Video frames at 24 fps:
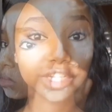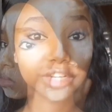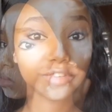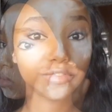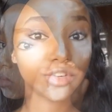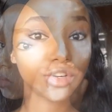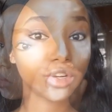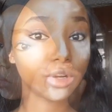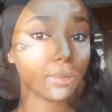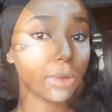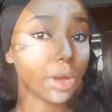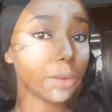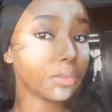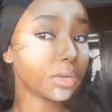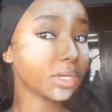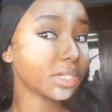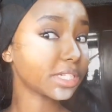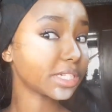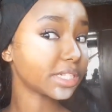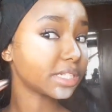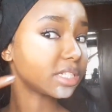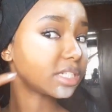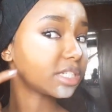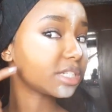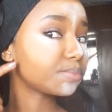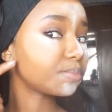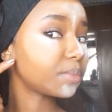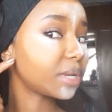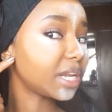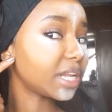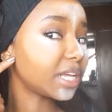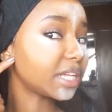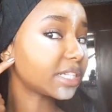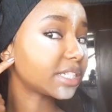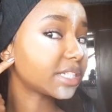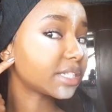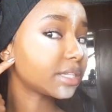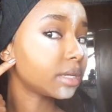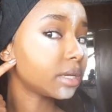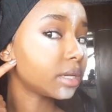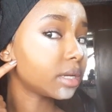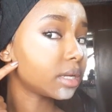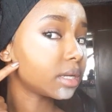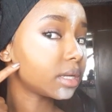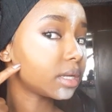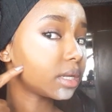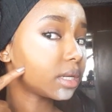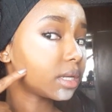So if you remember this place
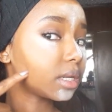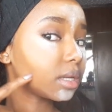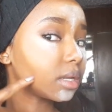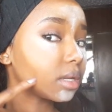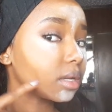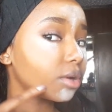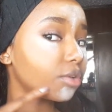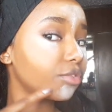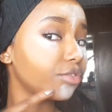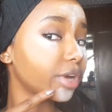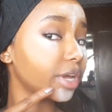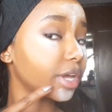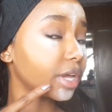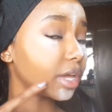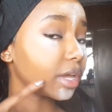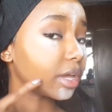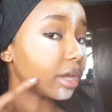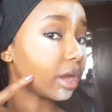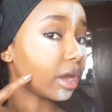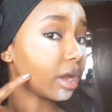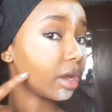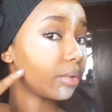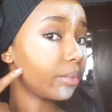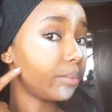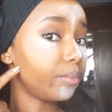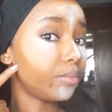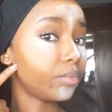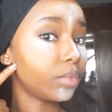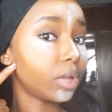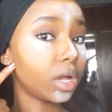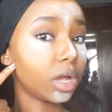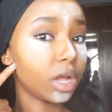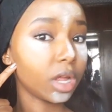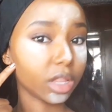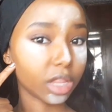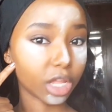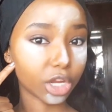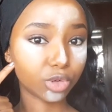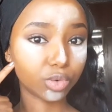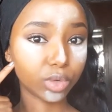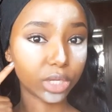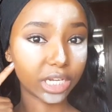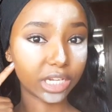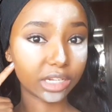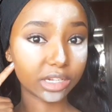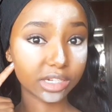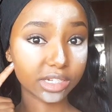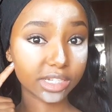over here
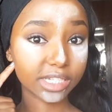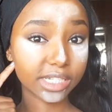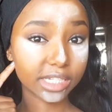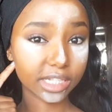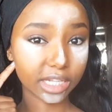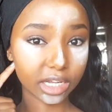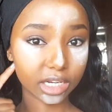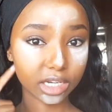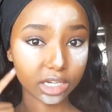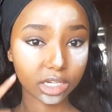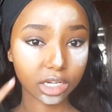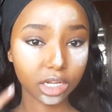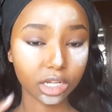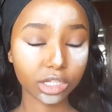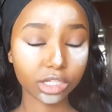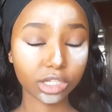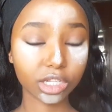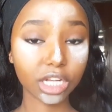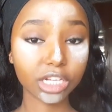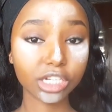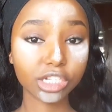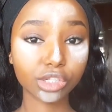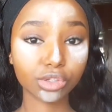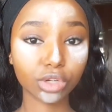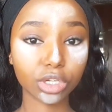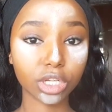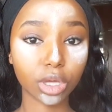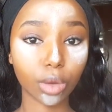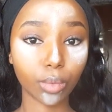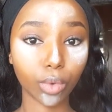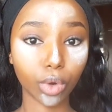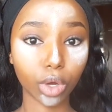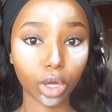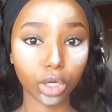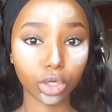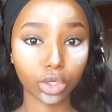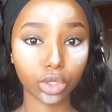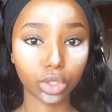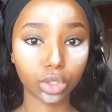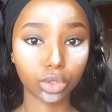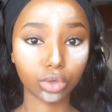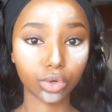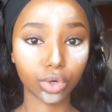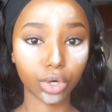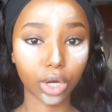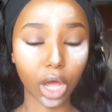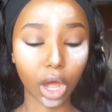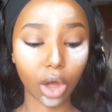that we didn't set. So that is what I'm going
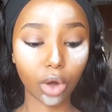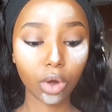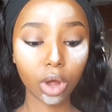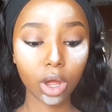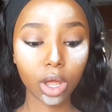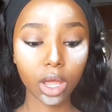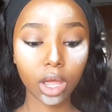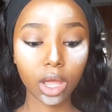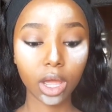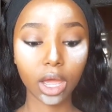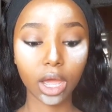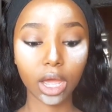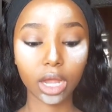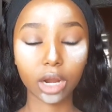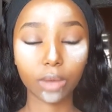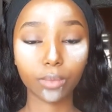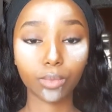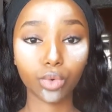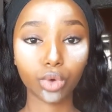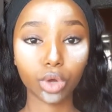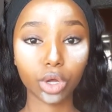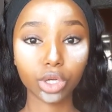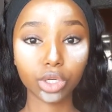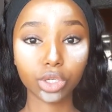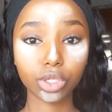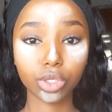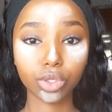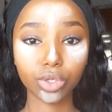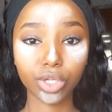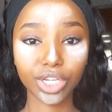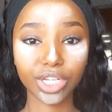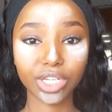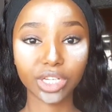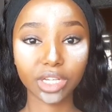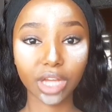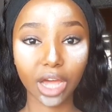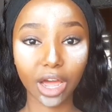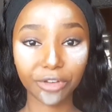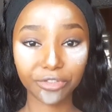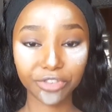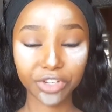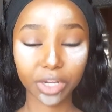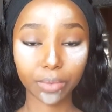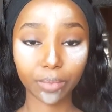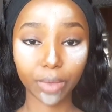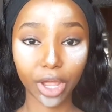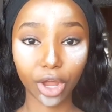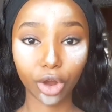to do now. And I'm going to do it
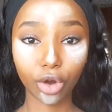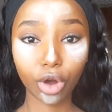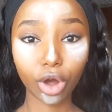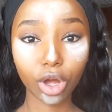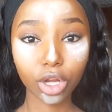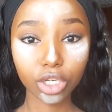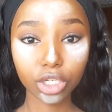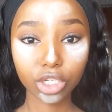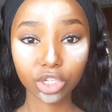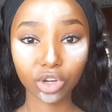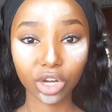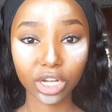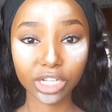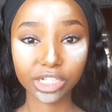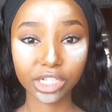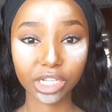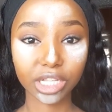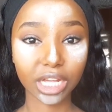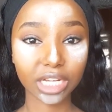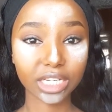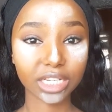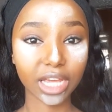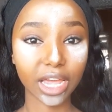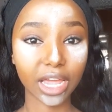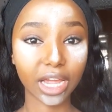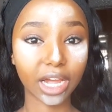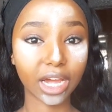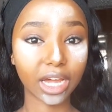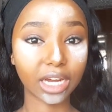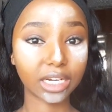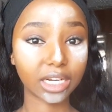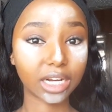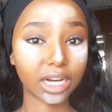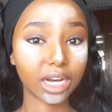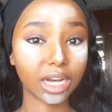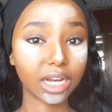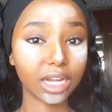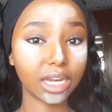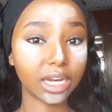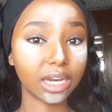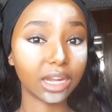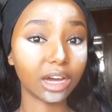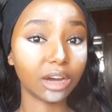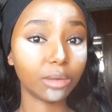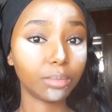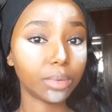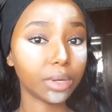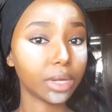after my contour so that I can
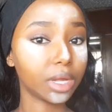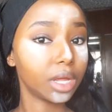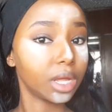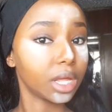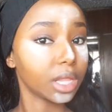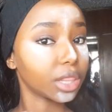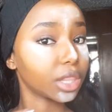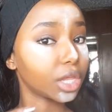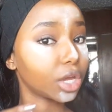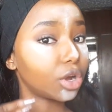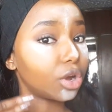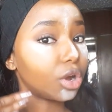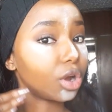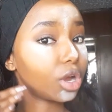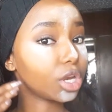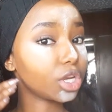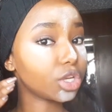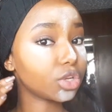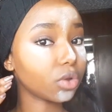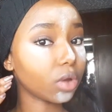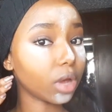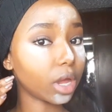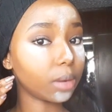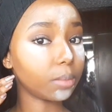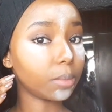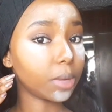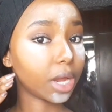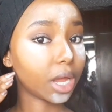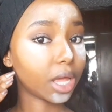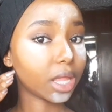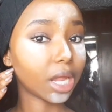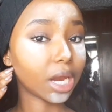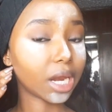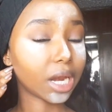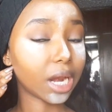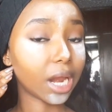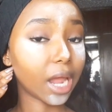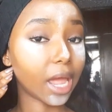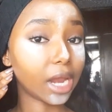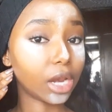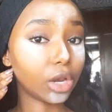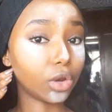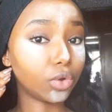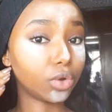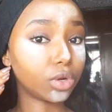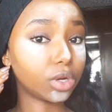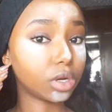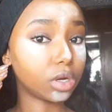clean up the contour and make that
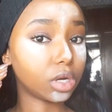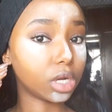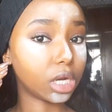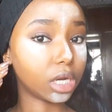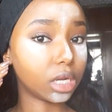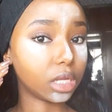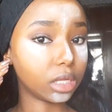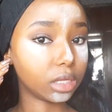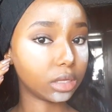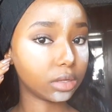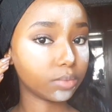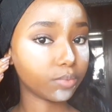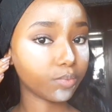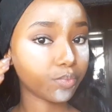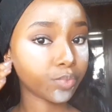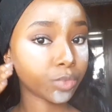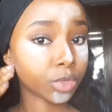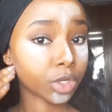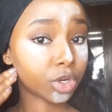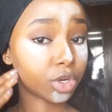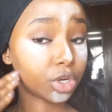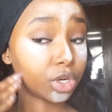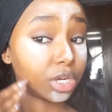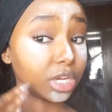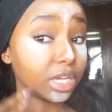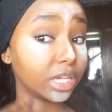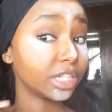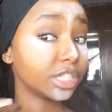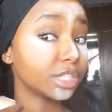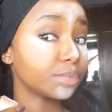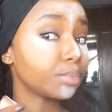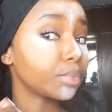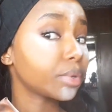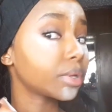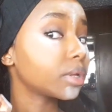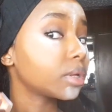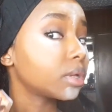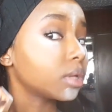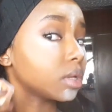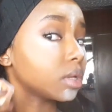line look really crisp.